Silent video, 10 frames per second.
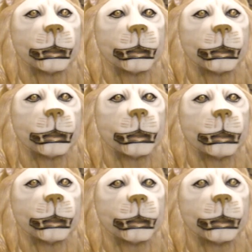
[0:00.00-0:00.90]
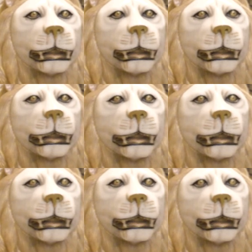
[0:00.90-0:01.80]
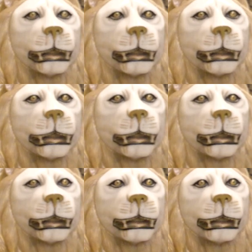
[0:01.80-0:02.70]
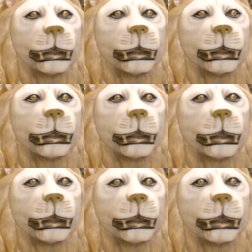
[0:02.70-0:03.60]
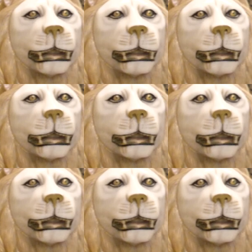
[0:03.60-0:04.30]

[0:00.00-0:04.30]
This person isn't speaking.